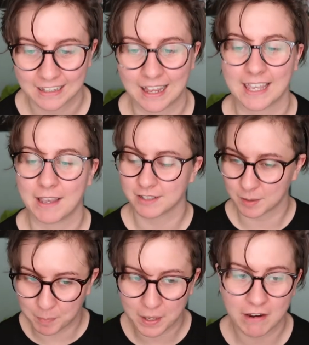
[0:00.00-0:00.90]
Like, it's
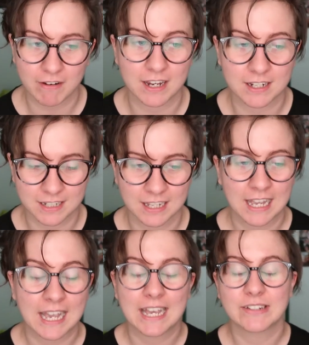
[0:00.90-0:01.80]
a period,
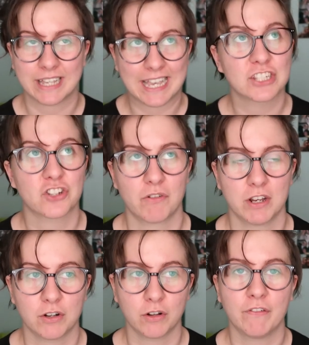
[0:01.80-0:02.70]
it's like
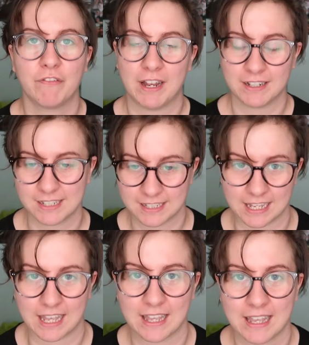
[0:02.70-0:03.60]
historical
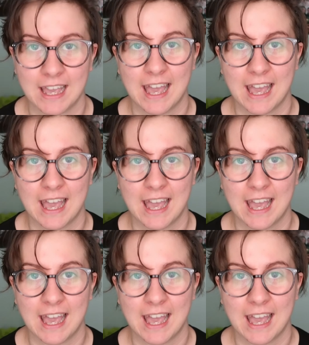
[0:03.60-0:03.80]
fantasy,